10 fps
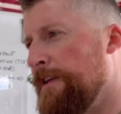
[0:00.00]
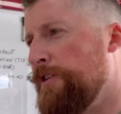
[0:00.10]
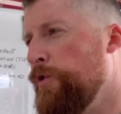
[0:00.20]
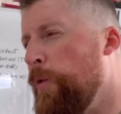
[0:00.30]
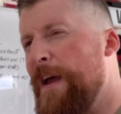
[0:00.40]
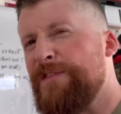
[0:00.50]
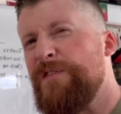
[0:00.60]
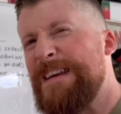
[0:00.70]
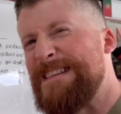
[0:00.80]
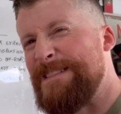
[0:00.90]
You have
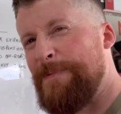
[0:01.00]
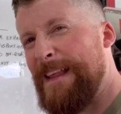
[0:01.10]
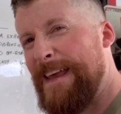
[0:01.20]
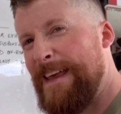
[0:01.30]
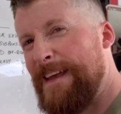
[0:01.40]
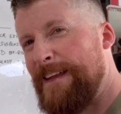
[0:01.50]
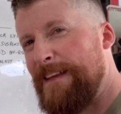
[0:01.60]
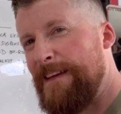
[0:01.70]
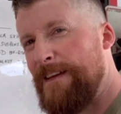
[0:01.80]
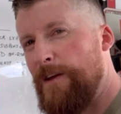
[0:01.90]
to
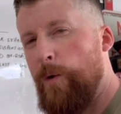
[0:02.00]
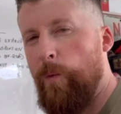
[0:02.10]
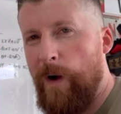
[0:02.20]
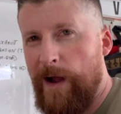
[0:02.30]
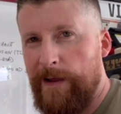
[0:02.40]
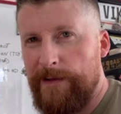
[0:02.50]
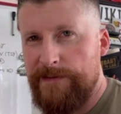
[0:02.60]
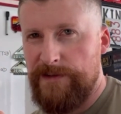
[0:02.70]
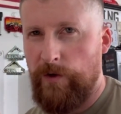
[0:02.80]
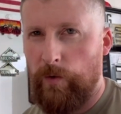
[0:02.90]
explain why
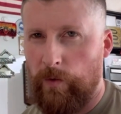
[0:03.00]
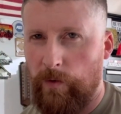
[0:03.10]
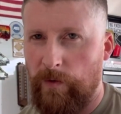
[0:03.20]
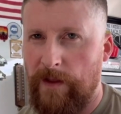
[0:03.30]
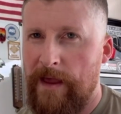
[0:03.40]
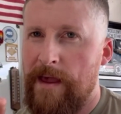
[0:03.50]
it's cool.